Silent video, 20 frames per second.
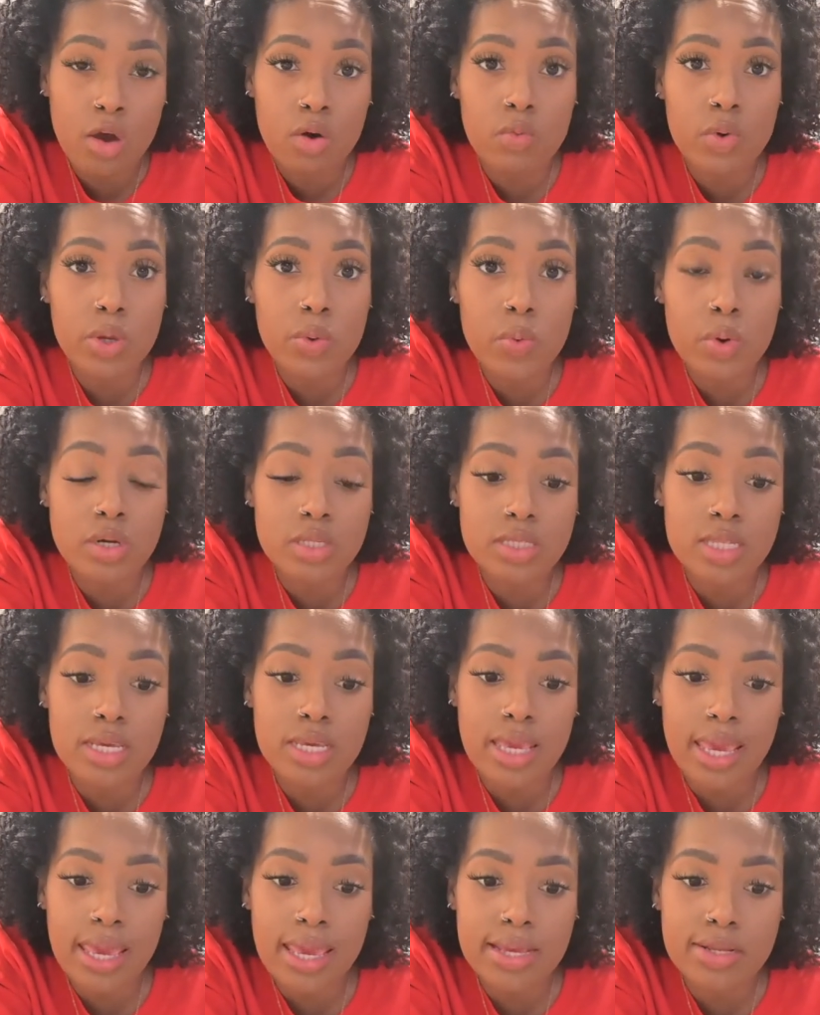we want the
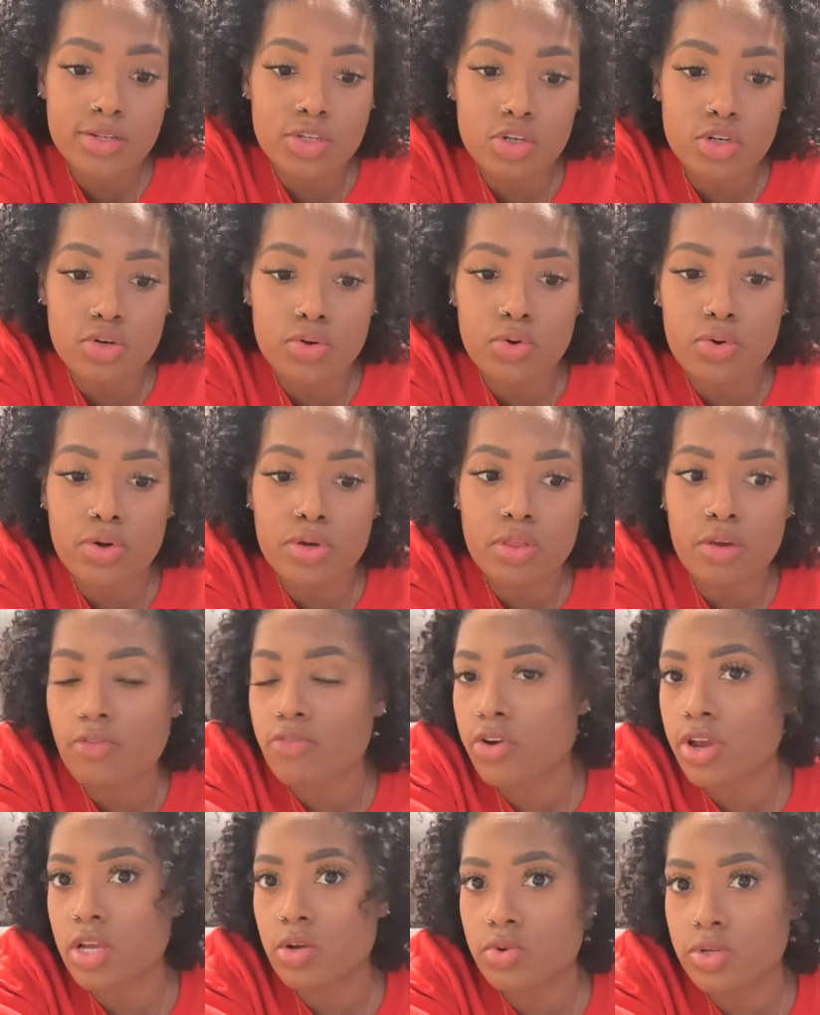candle or the
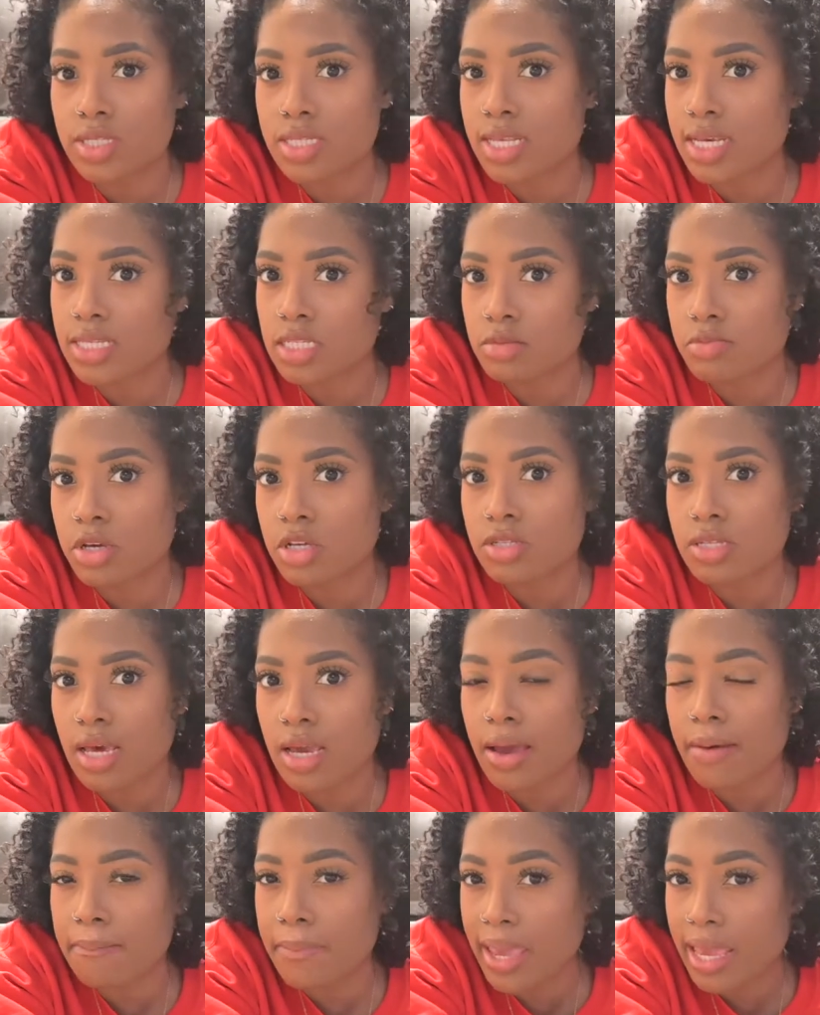fragrance that smells
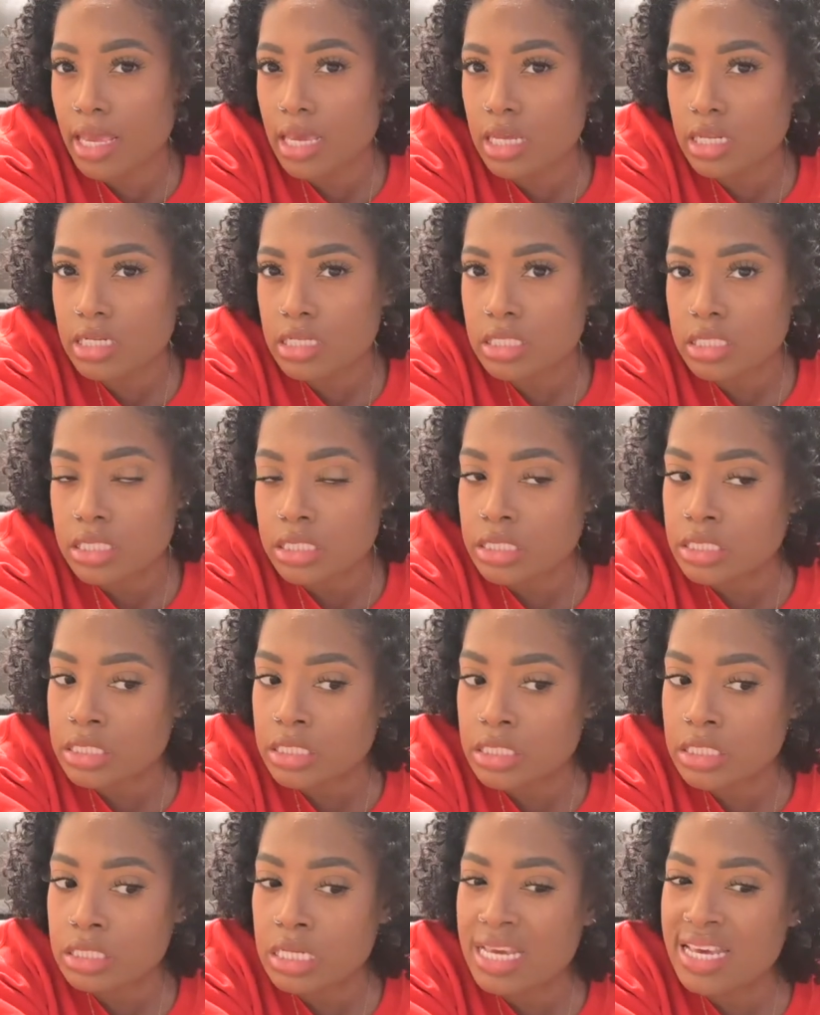like a man.
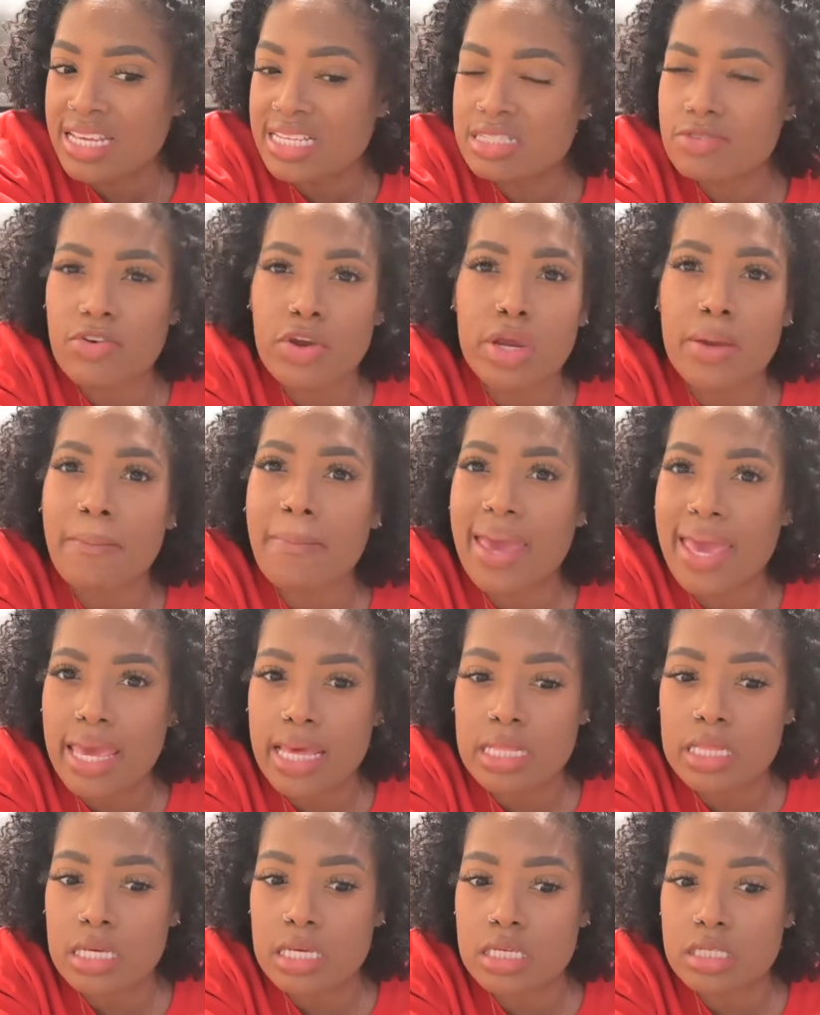It's very
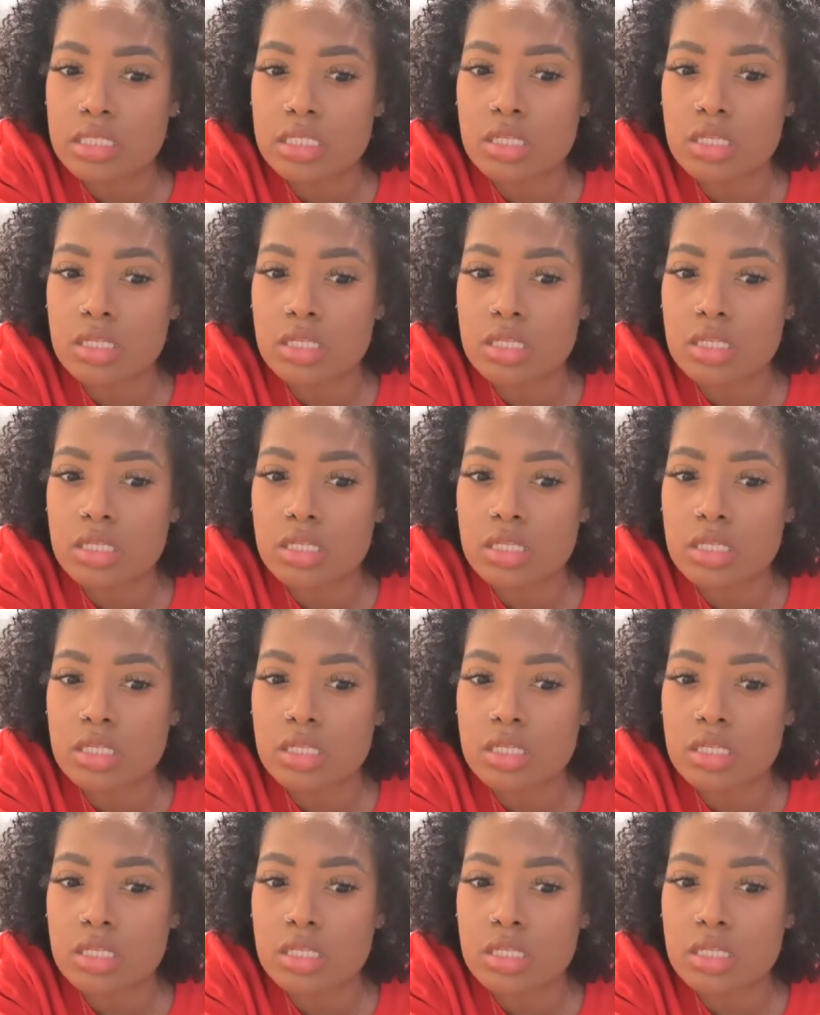manly.